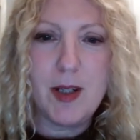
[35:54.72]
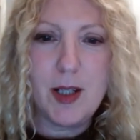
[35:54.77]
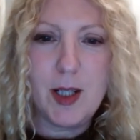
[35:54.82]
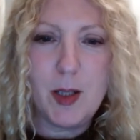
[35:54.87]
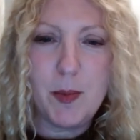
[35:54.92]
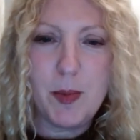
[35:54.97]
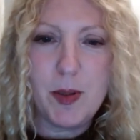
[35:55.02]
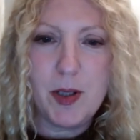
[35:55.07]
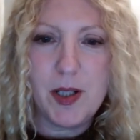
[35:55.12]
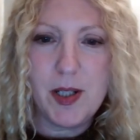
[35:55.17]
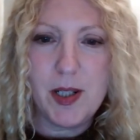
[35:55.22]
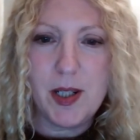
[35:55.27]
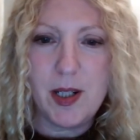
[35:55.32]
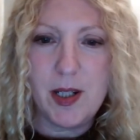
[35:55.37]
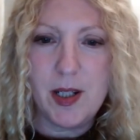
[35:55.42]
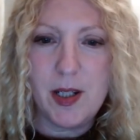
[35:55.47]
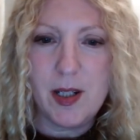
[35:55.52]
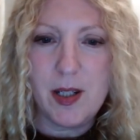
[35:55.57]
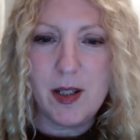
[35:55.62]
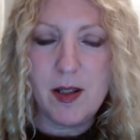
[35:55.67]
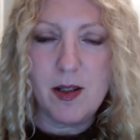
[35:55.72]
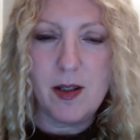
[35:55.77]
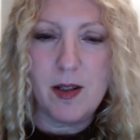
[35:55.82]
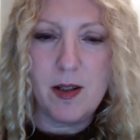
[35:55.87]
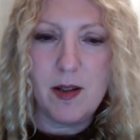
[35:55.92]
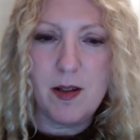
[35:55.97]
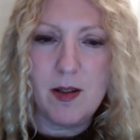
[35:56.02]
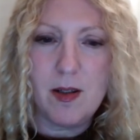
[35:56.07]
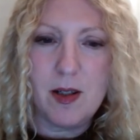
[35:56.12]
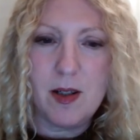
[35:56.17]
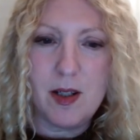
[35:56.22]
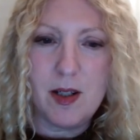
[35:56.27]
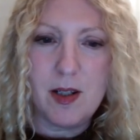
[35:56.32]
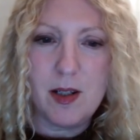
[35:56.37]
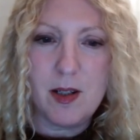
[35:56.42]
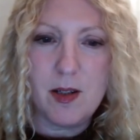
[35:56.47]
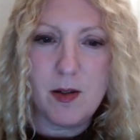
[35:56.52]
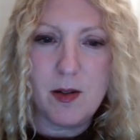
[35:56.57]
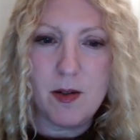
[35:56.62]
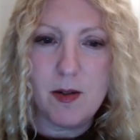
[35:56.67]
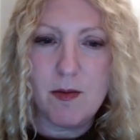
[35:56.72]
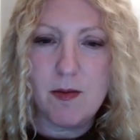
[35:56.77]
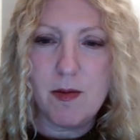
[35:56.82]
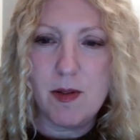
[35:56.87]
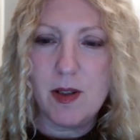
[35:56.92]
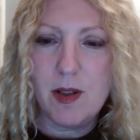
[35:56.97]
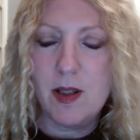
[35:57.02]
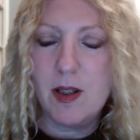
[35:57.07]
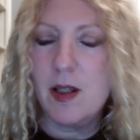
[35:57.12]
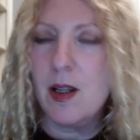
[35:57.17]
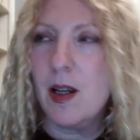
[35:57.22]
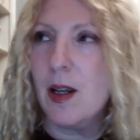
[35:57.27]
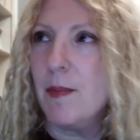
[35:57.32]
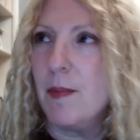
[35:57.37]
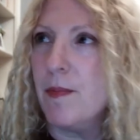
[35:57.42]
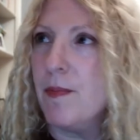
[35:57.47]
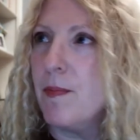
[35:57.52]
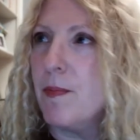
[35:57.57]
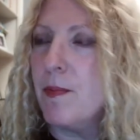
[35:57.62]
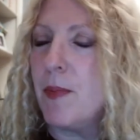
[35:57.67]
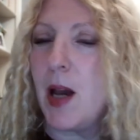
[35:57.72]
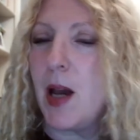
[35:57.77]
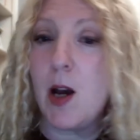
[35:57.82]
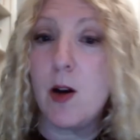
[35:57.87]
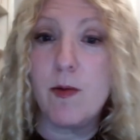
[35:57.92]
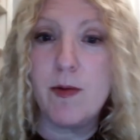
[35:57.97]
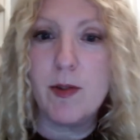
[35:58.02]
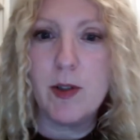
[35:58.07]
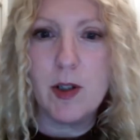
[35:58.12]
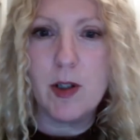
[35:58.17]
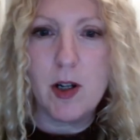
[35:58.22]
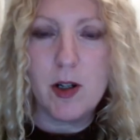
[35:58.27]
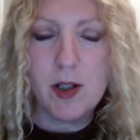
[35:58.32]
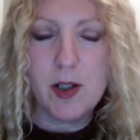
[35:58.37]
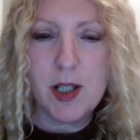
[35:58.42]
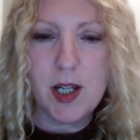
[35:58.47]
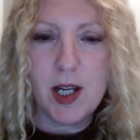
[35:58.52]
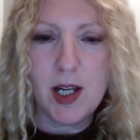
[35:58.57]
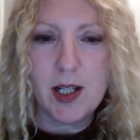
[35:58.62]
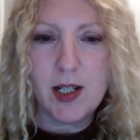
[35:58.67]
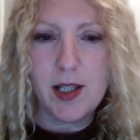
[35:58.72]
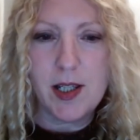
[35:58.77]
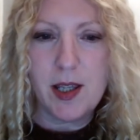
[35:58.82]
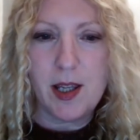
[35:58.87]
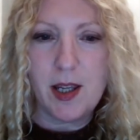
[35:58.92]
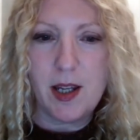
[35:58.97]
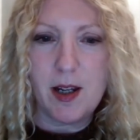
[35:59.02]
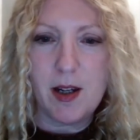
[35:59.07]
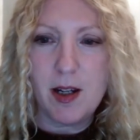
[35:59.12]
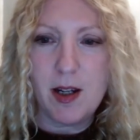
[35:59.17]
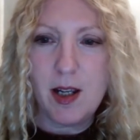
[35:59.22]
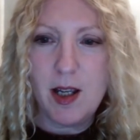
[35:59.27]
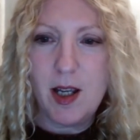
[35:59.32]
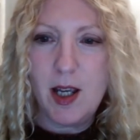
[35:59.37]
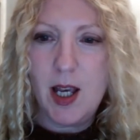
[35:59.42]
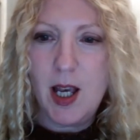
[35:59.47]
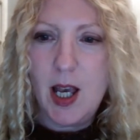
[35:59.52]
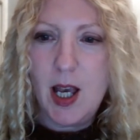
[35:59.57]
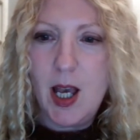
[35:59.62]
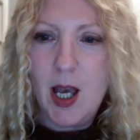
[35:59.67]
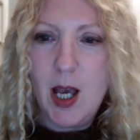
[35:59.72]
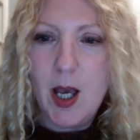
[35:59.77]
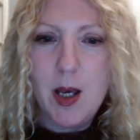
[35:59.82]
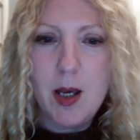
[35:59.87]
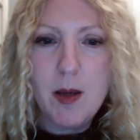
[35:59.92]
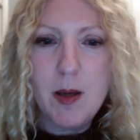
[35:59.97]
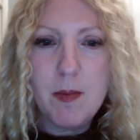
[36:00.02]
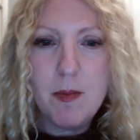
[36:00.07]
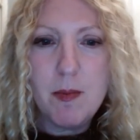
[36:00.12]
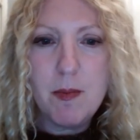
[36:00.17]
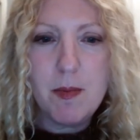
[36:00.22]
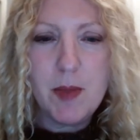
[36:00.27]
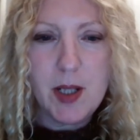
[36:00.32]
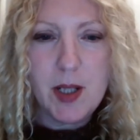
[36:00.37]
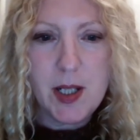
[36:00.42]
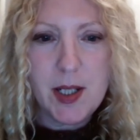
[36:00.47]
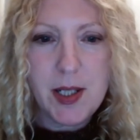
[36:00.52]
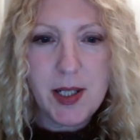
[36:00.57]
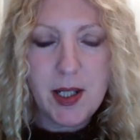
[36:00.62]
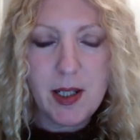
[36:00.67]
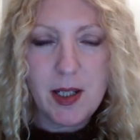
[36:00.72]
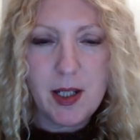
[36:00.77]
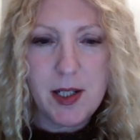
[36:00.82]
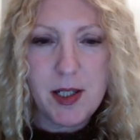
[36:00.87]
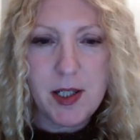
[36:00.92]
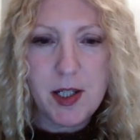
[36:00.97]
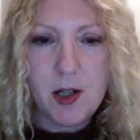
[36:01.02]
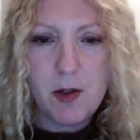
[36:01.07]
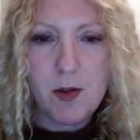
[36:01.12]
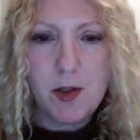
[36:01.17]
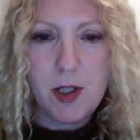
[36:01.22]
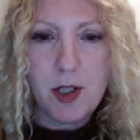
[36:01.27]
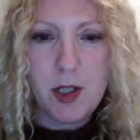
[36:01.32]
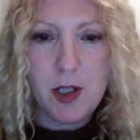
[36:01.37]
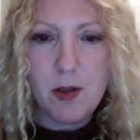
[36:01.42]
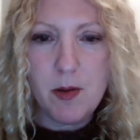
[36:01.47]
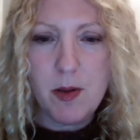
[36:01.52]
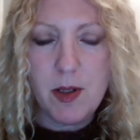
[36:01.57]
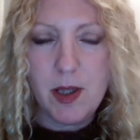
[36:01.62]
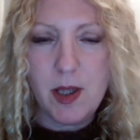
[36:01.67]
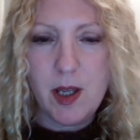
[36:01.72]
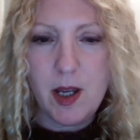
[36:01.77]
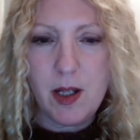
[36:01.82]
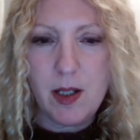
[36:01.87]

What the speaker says: really puts it into a really powerful context there. Melissa, let's go to you and